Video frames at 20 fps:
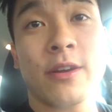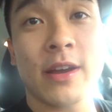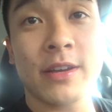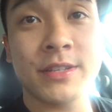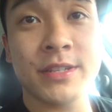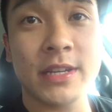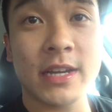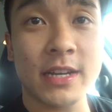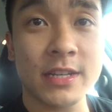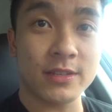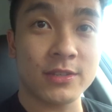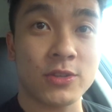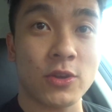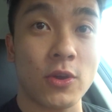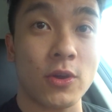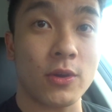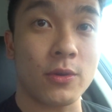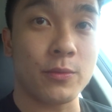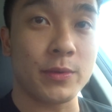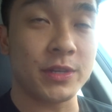as you guys
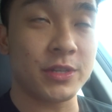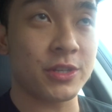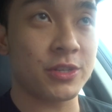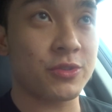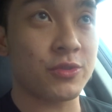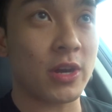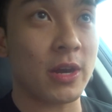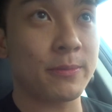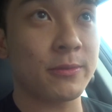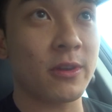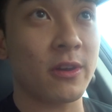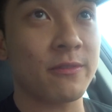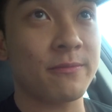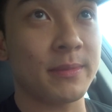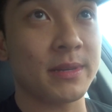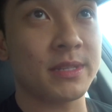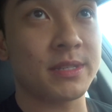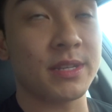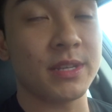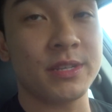saw, we just dropped off
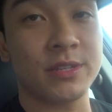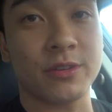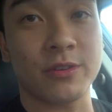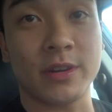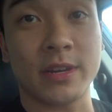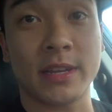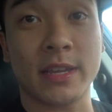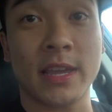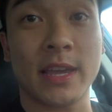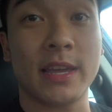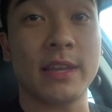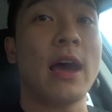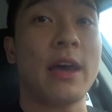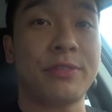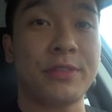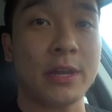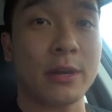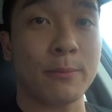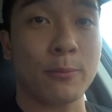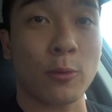my sister and Ken
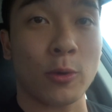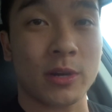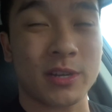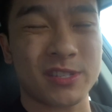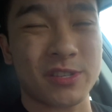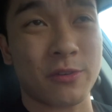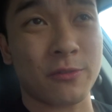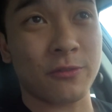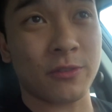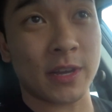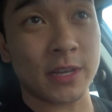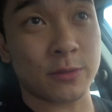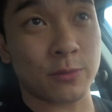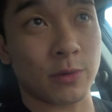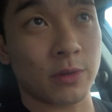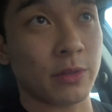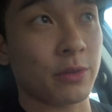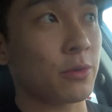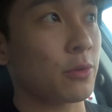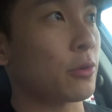at the airport because their flights
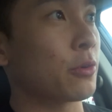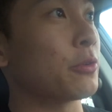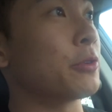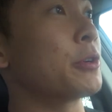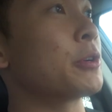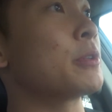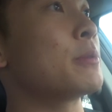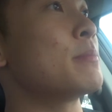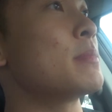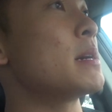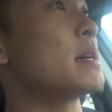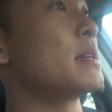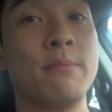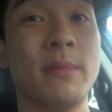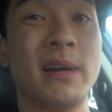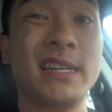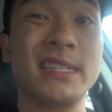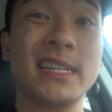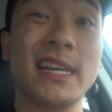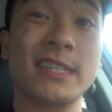were a little earlier than mine.
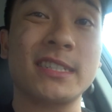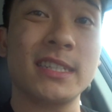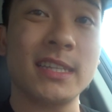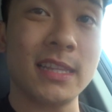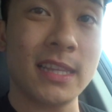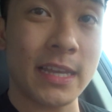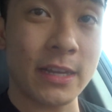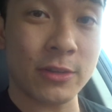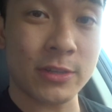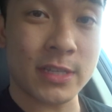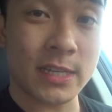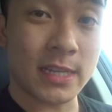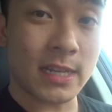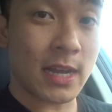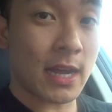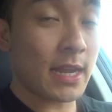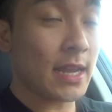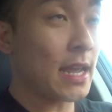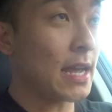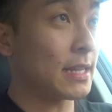Mine is actually later
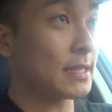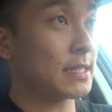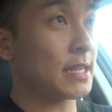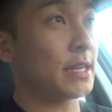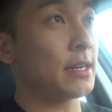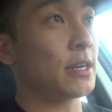tonight at 10